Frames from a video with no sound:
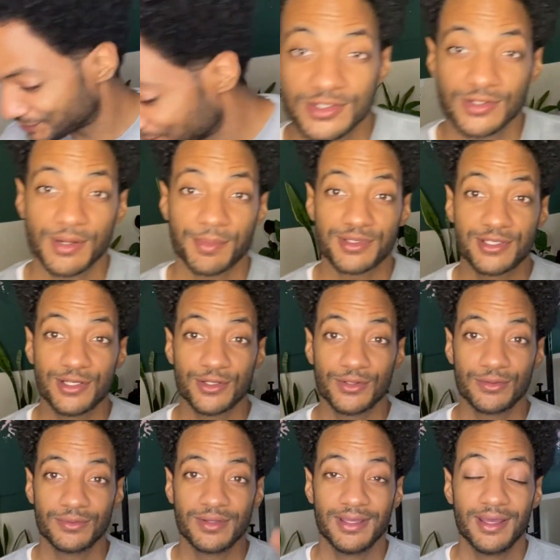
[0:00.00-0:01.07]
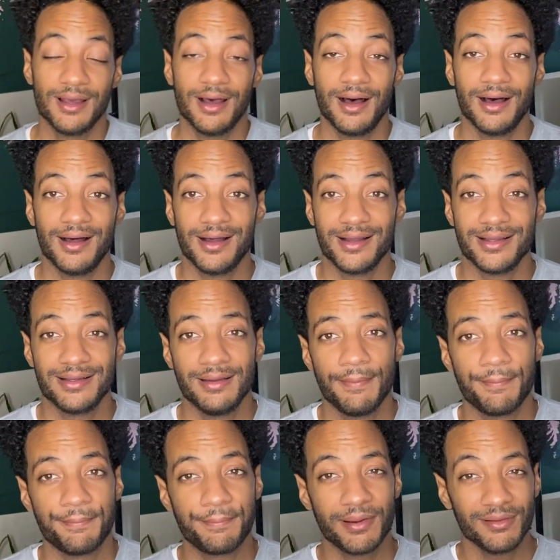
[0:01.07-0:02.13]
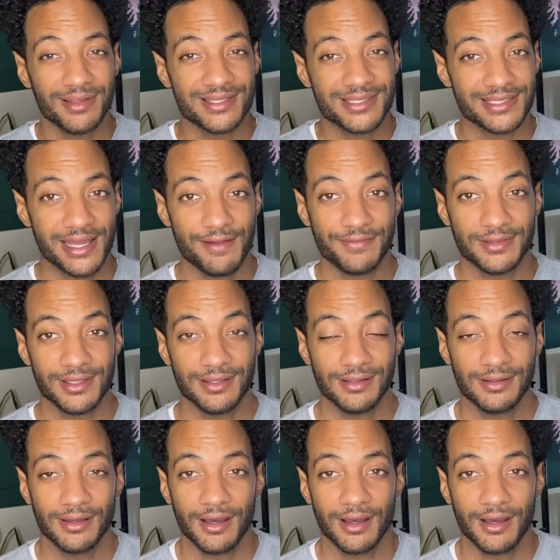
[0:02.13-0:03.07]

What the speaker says: So number 2, purely safety.